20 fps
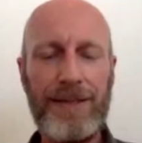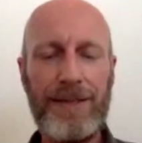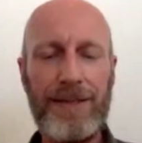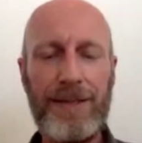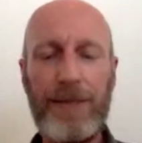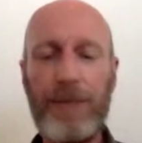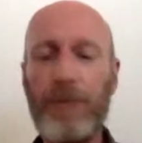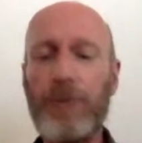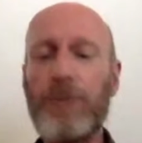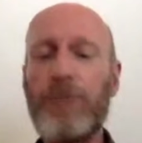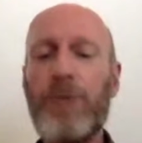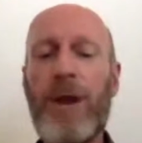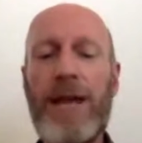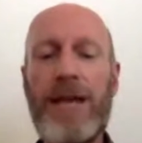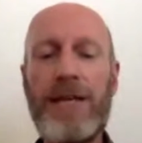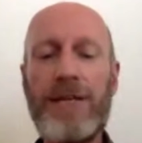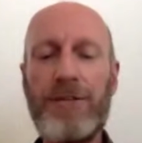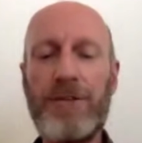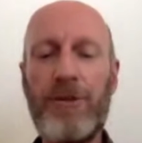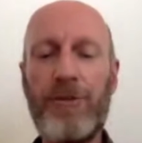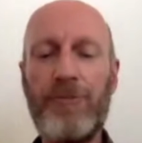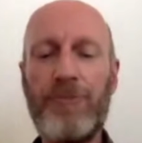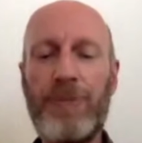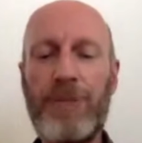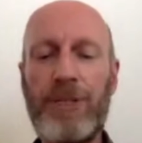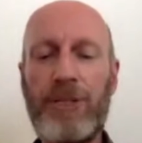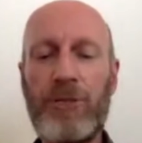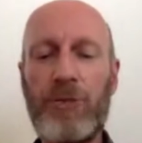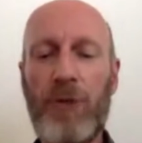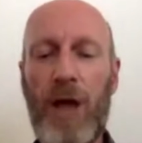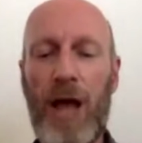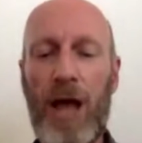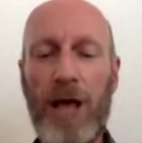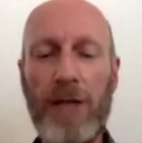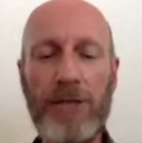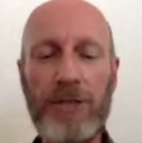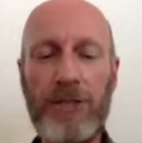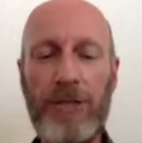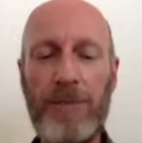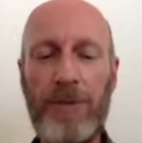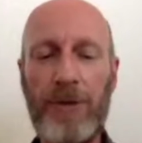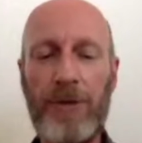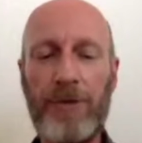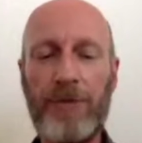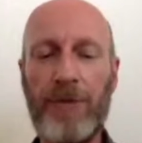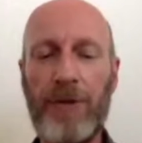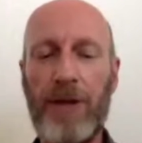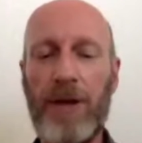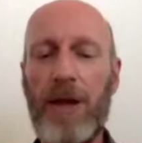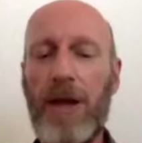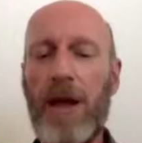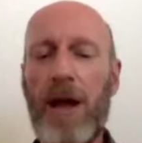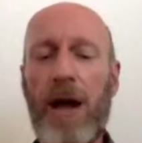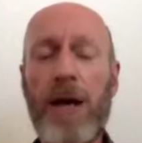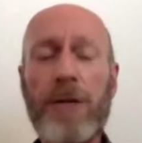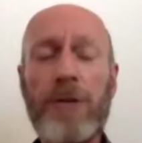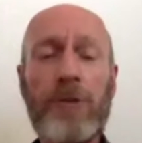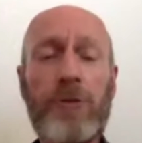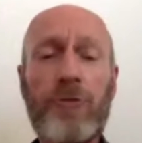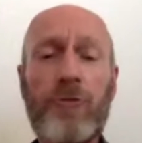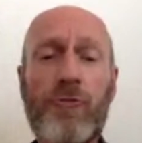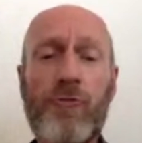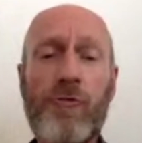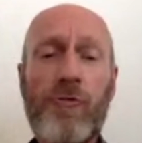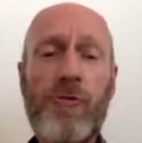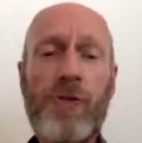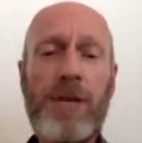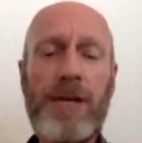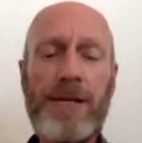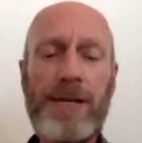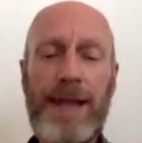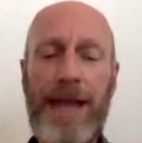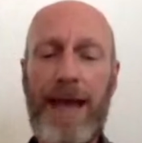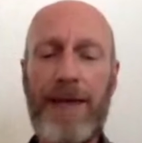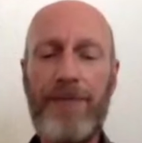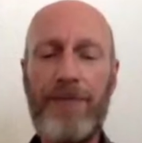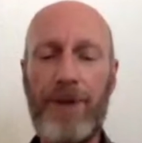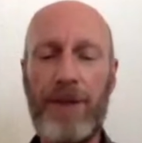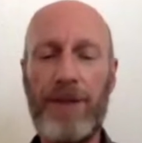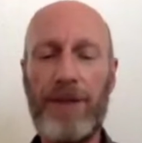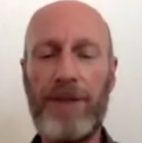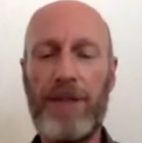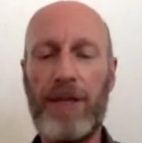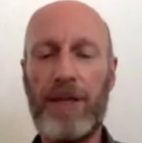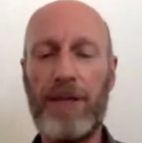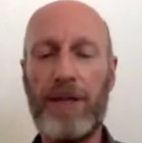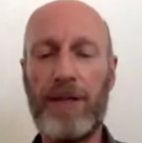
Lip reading: It was brazen of me to ask him over. I could ruin everything.